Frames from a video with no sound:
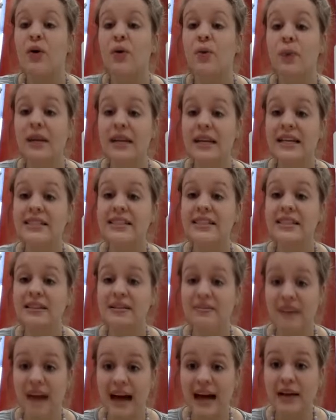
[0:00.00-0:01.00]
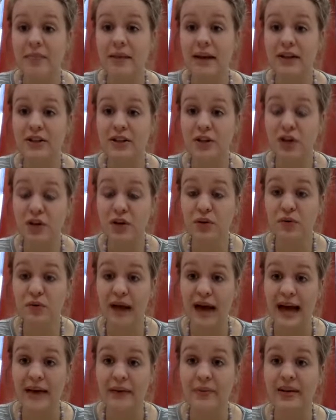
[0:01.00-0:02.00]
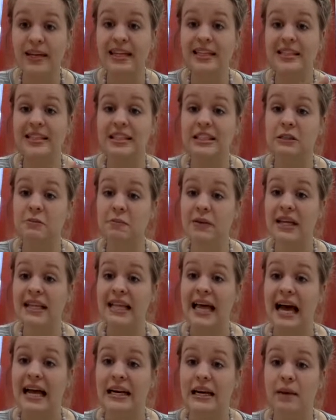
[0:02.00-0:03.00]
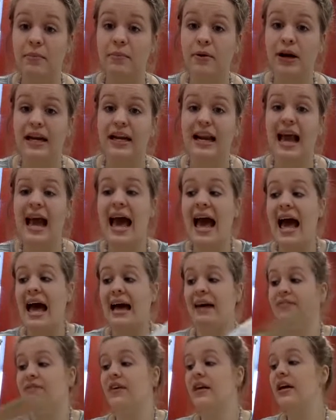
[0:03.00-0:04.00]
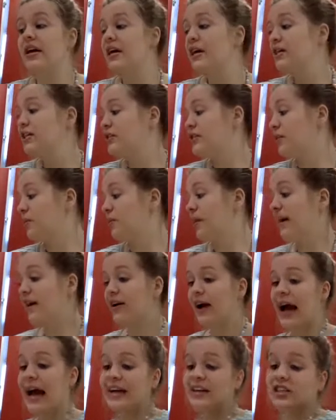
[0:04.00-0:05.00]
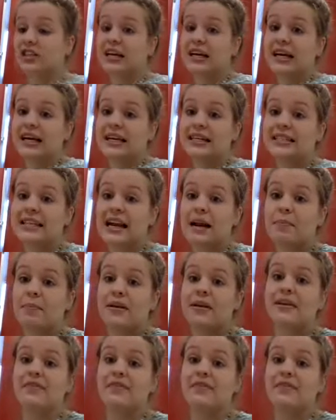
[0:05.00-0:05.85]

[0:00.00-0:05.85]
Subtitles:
We need to divide it by 2, right? We need to split that number in half. So we are actually going to set up a